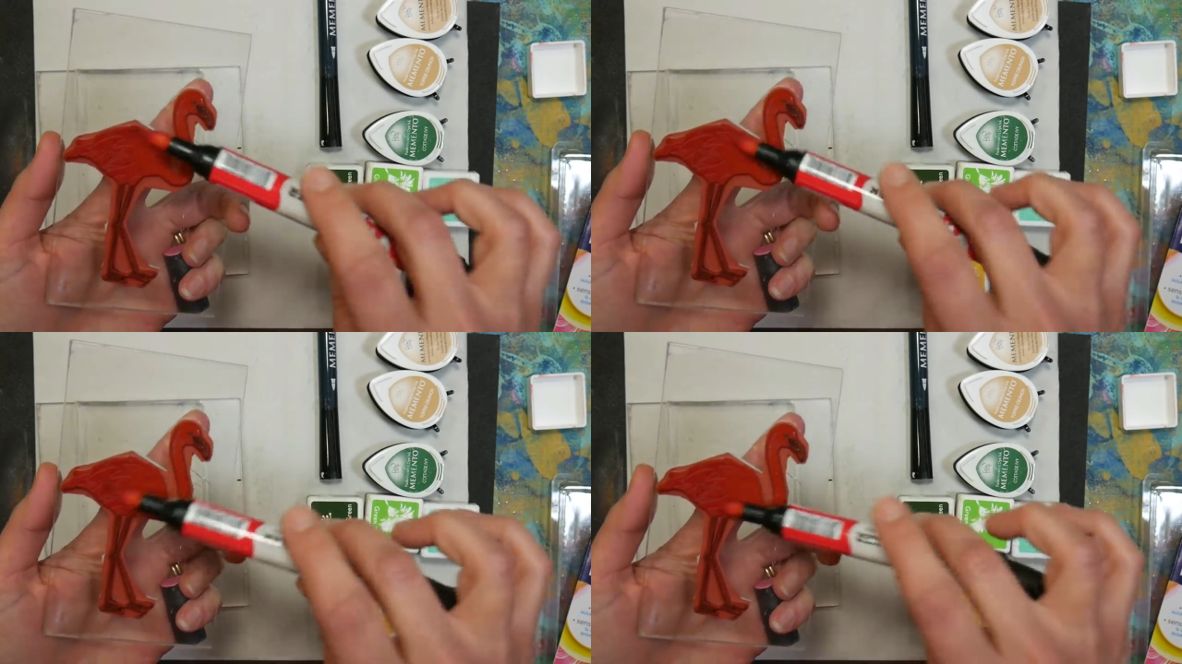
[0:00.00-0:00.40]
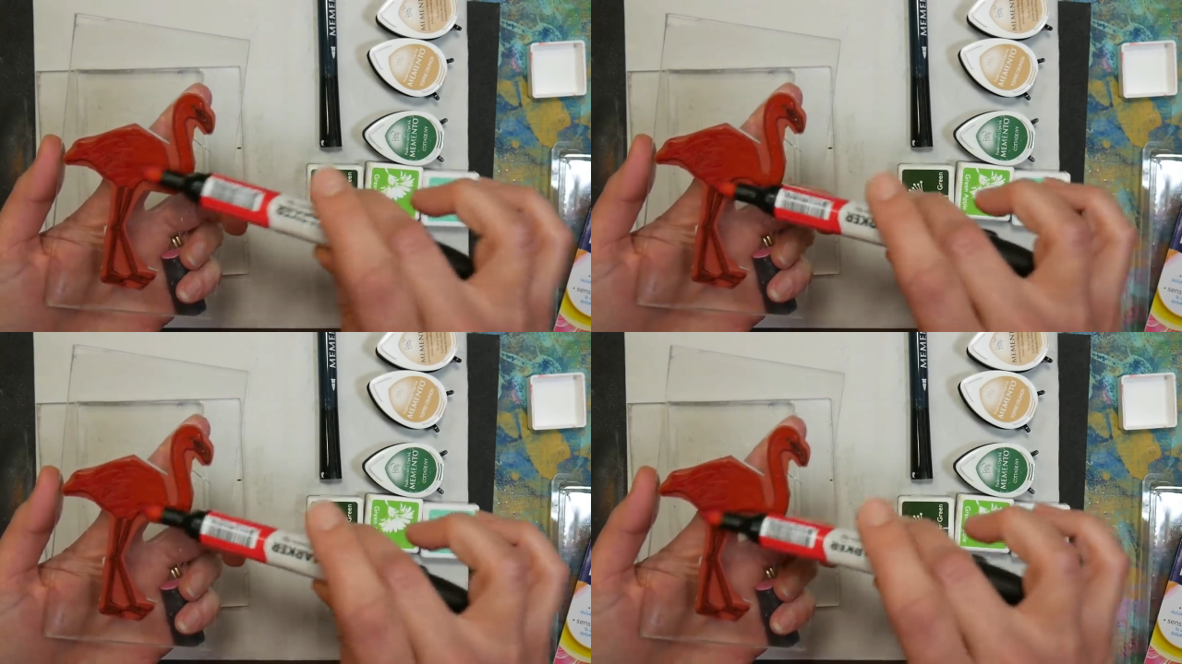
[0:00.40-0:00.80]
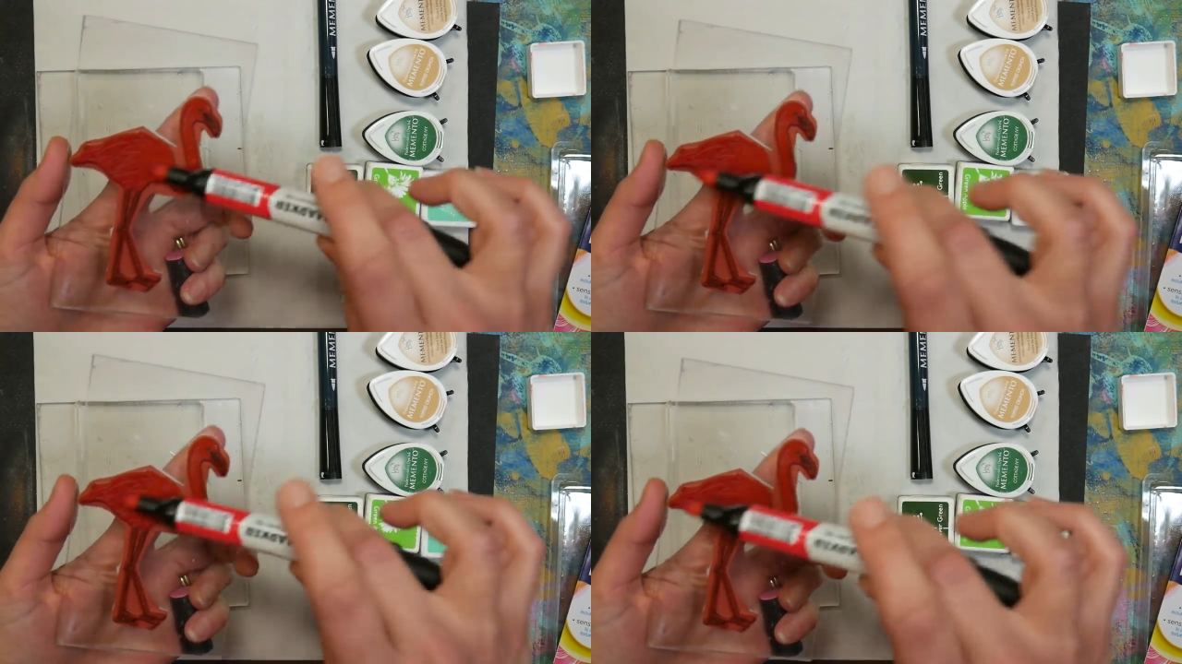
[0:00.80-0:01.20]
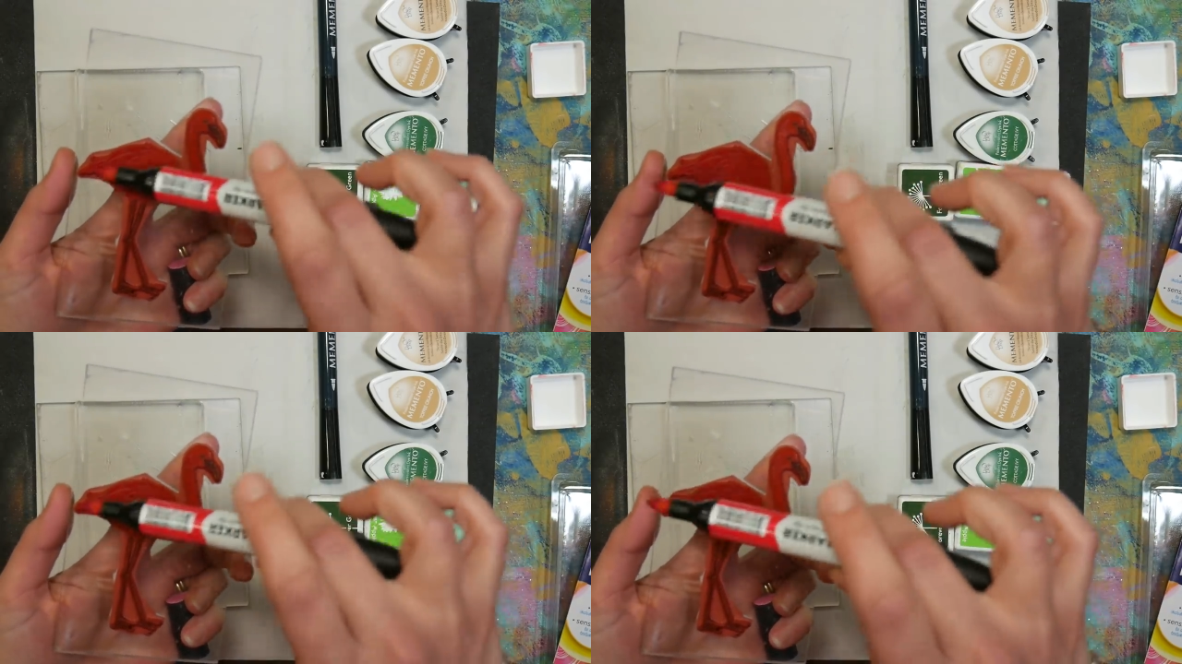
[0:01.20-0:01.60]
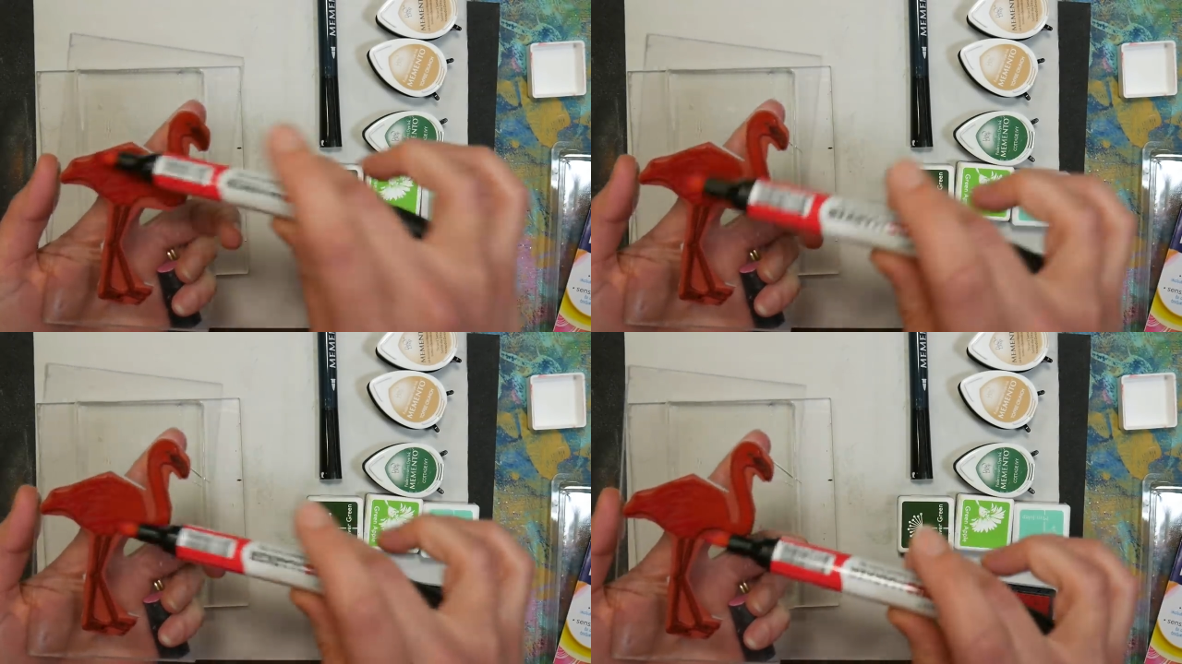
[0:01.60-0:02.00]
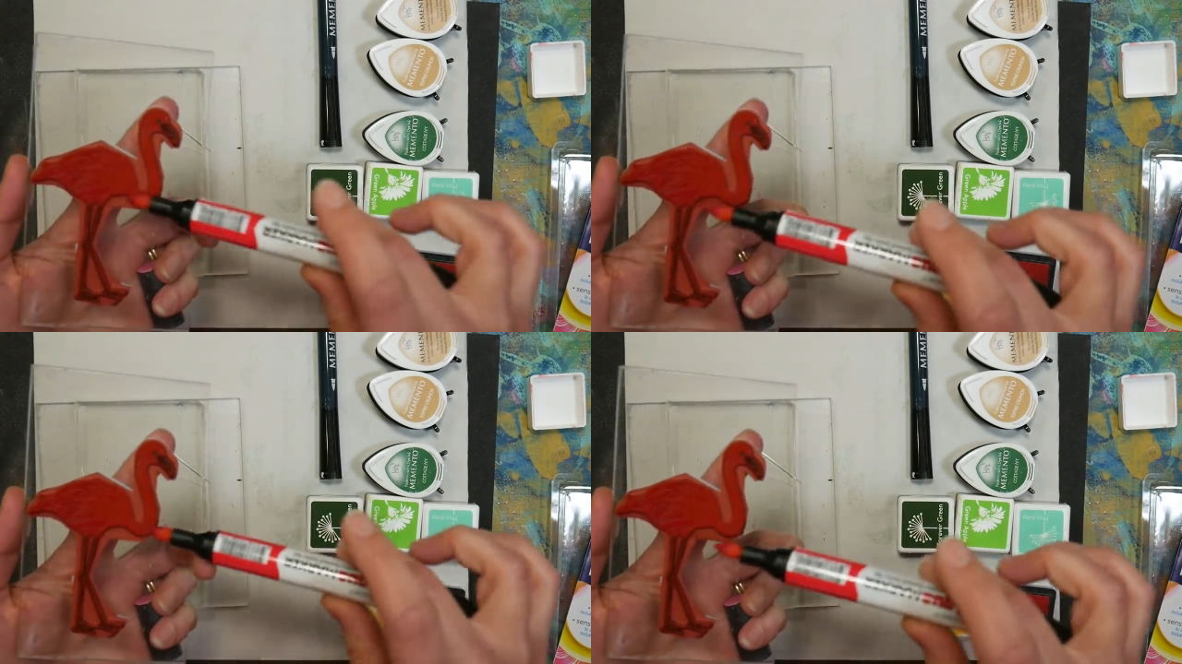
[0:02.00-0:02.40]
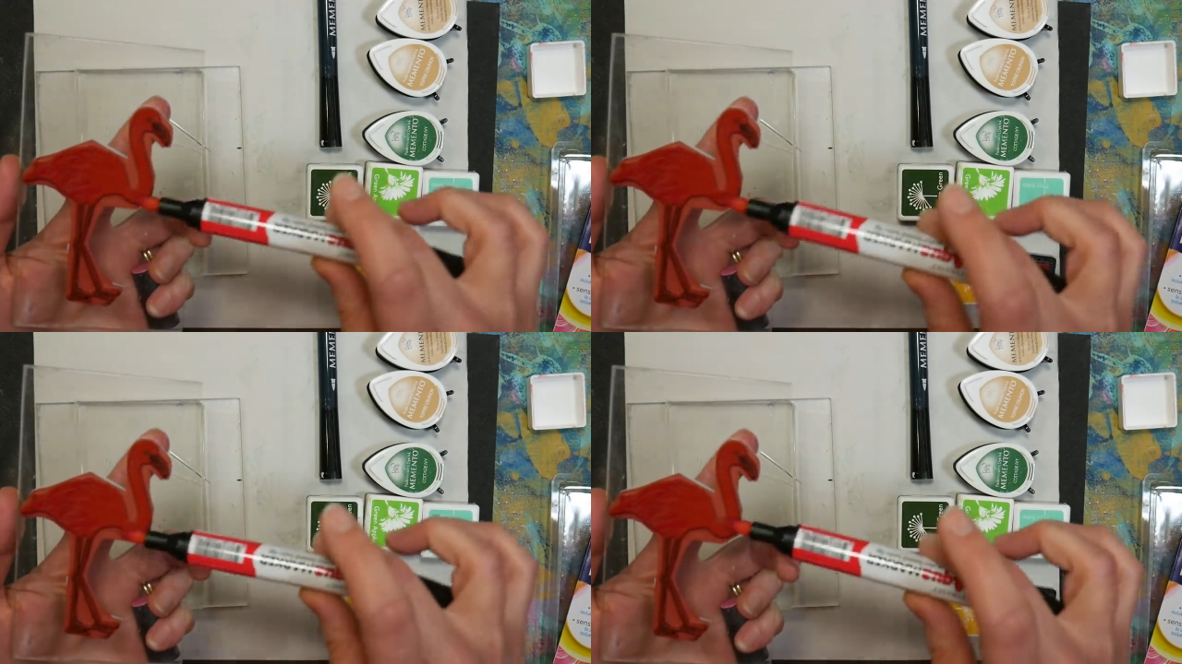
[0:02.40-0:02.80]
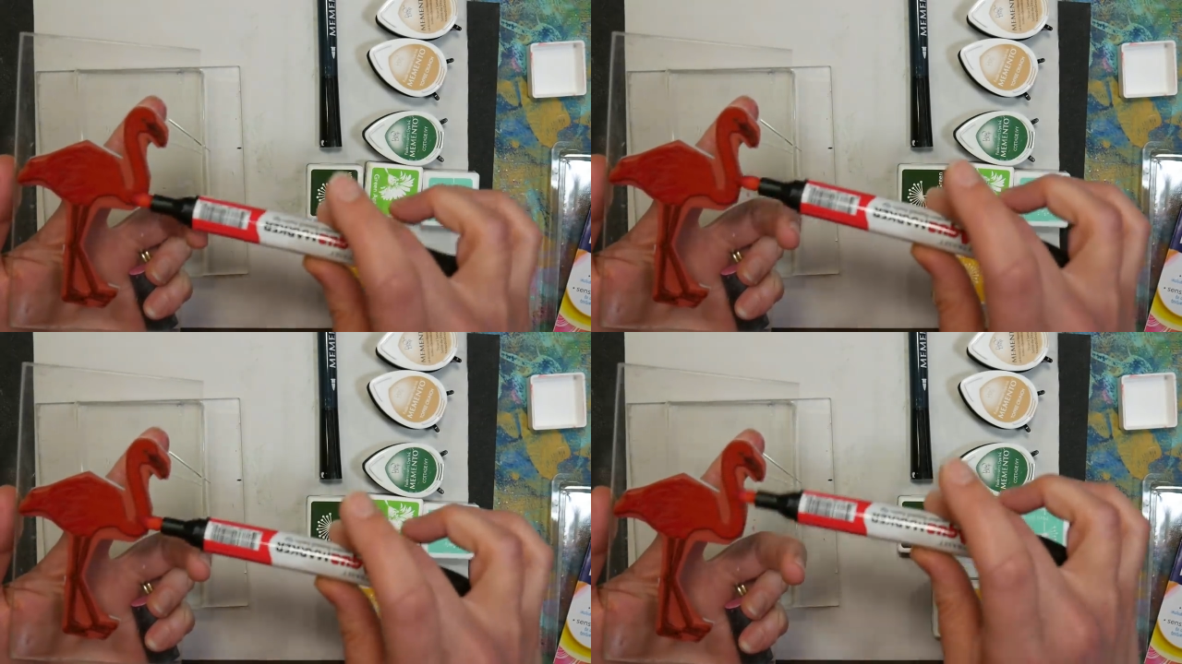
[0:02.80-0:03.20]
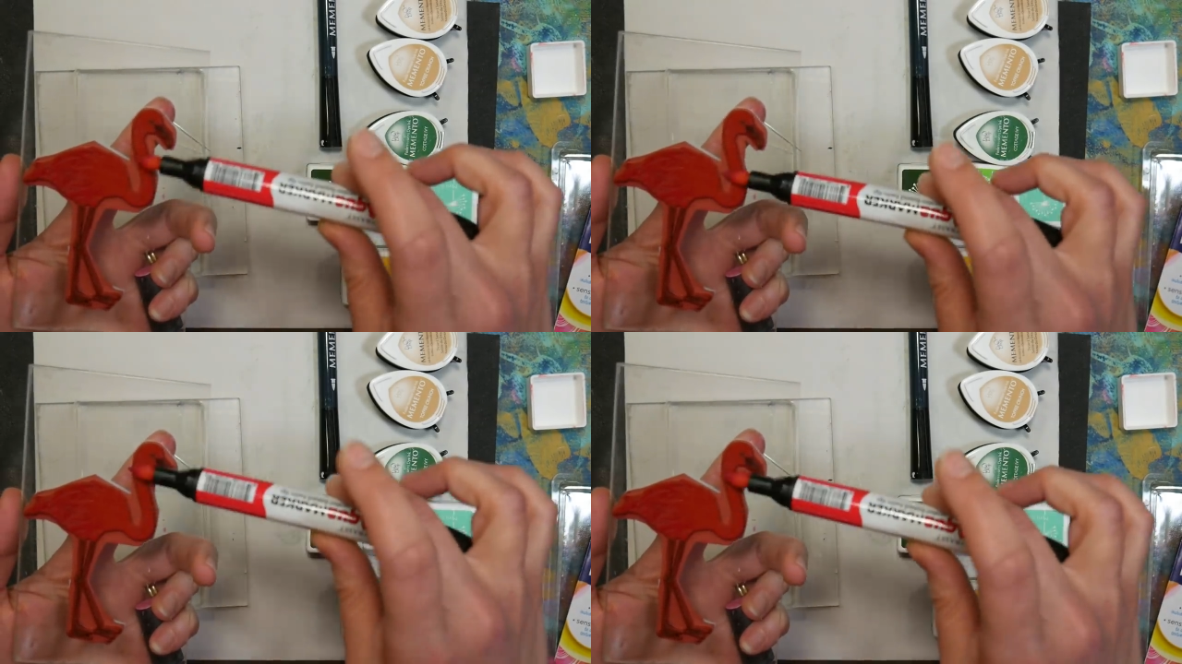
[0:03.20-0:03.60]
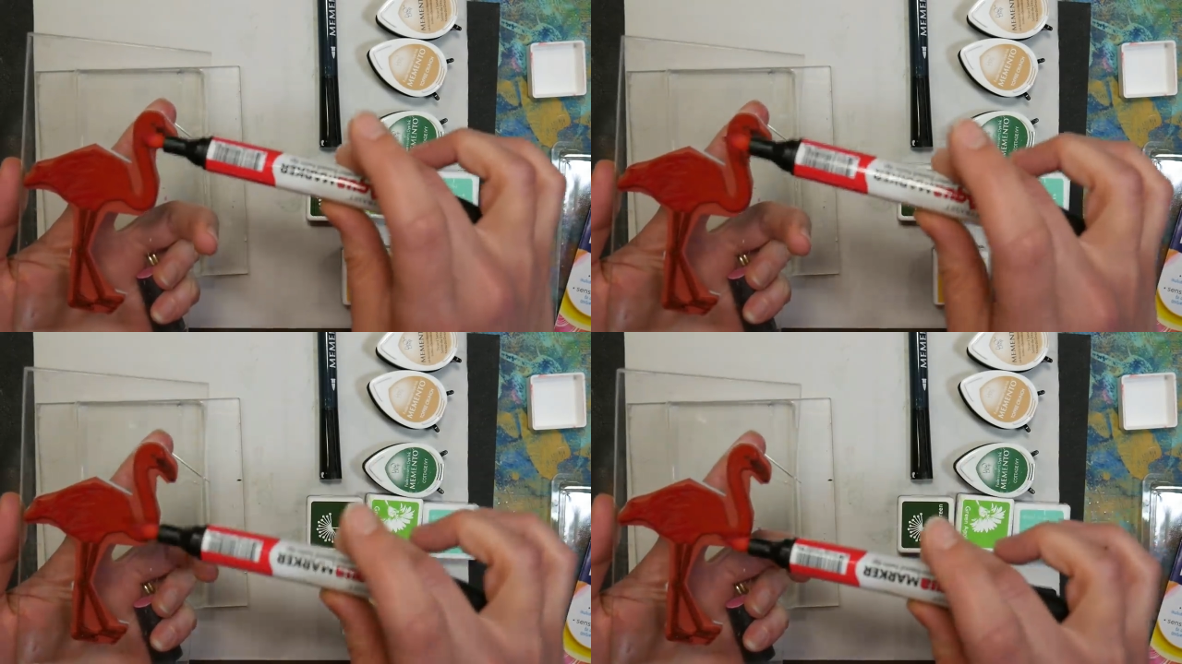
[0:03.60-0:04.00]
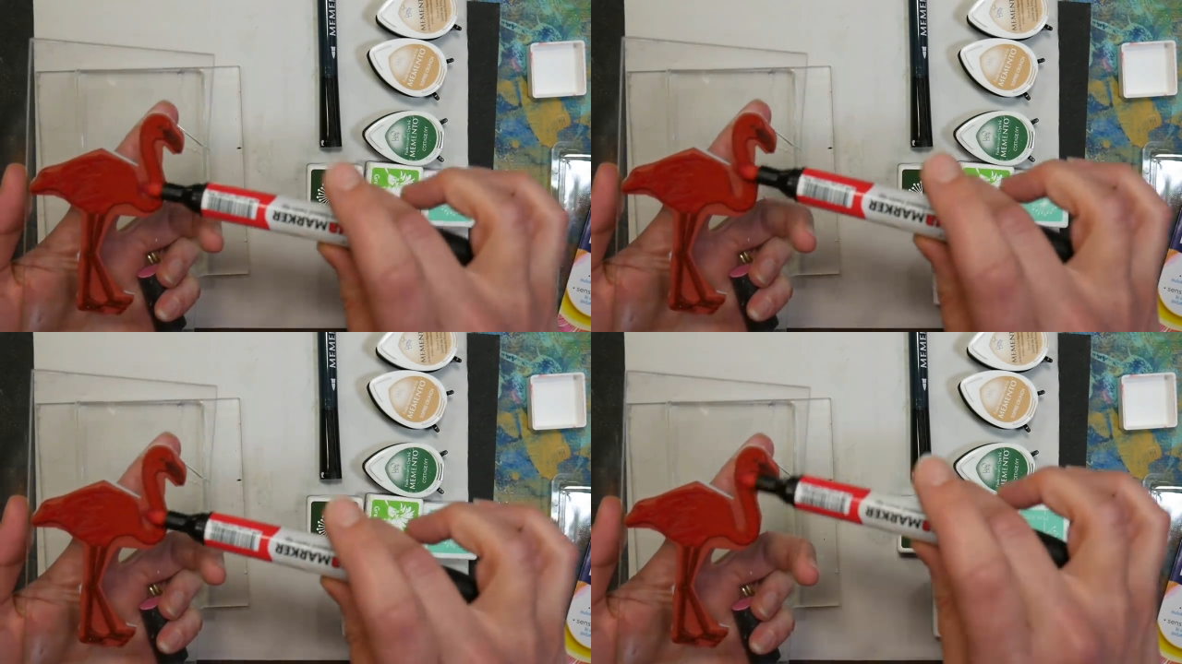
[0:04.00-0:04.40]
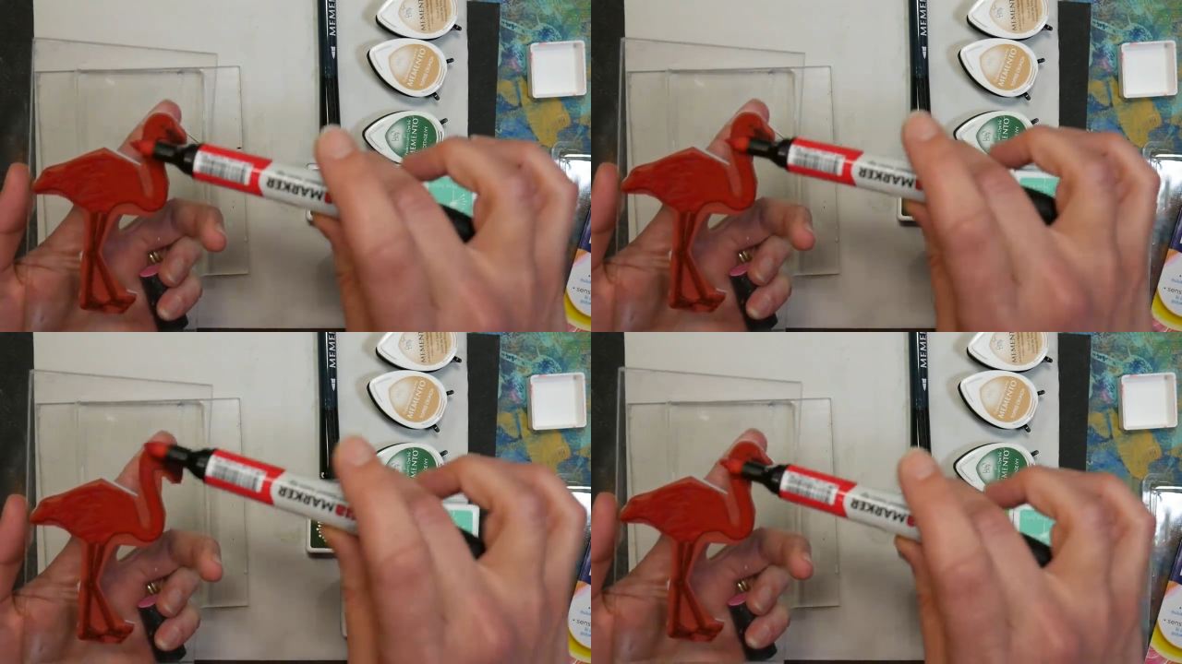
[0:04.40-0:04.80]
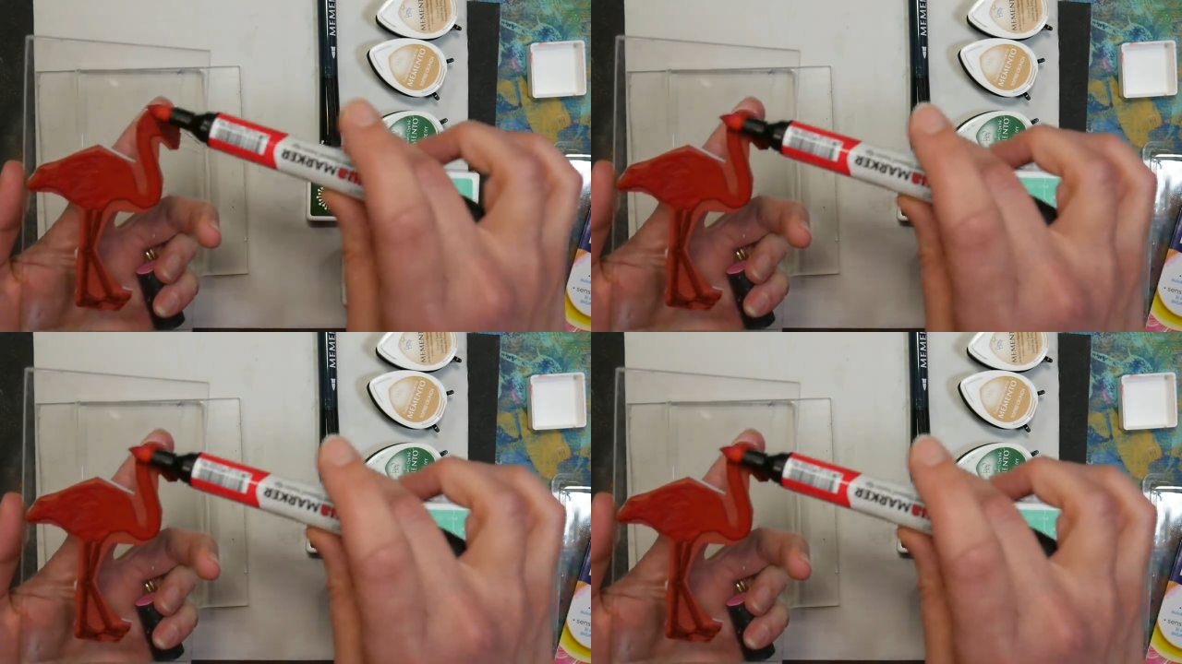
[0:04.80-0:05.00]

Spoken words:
No face is visible, so there are no lips to read.